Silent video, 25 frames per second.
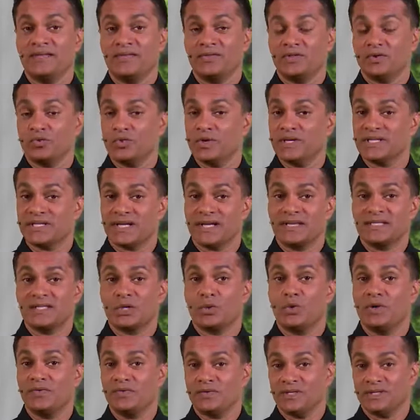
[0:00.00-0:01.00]
the risk is
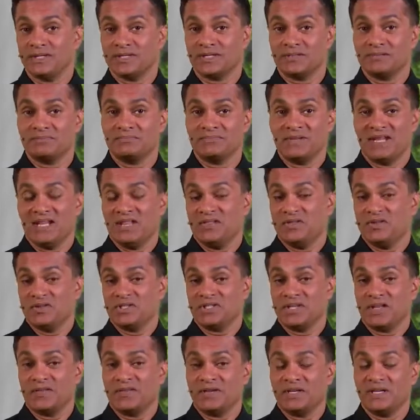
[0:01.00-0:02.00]
equivalent. And there's
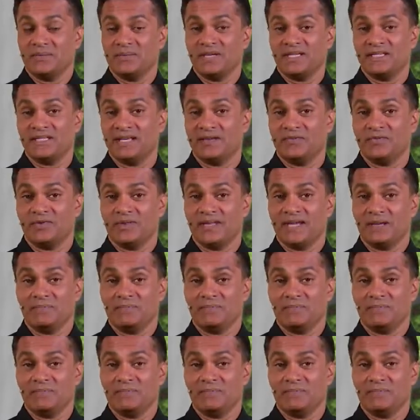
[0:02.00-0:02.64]
nothing to be said for that.